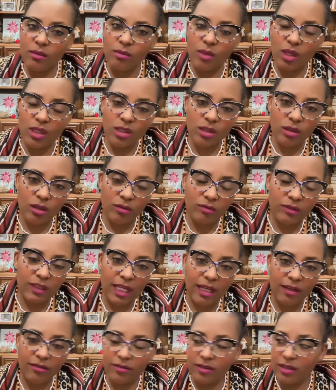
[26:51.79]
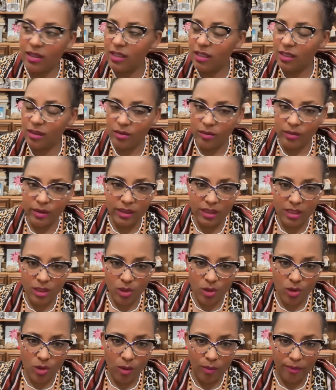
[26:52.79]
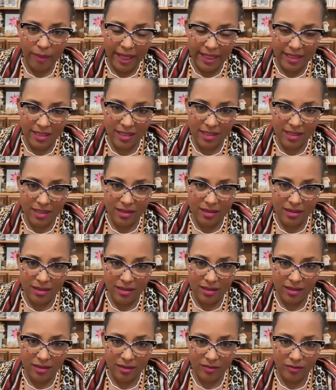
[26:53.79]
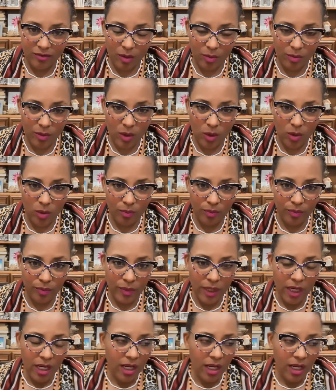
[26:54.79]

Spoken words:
model of love here with this romance from Rome.